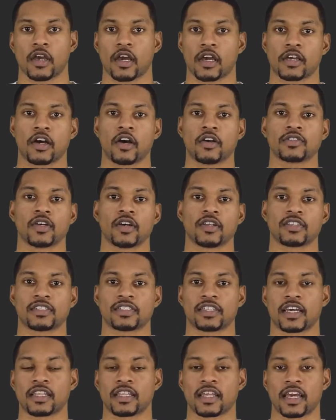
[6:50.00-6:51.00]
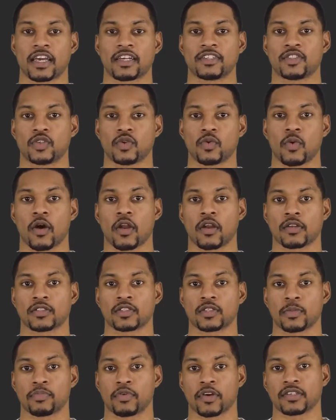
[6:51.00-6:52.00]
It goes on to say that H2 water
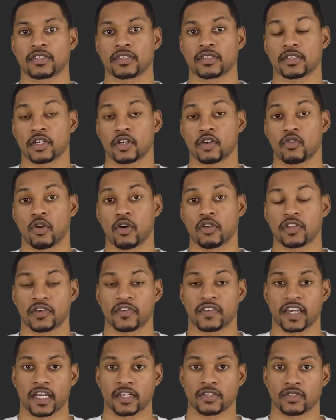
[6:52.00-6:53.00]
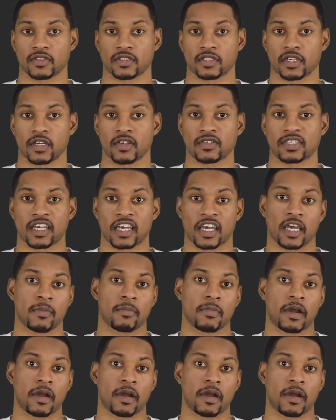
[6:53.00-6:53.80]
suppresses the growth of cancer cells and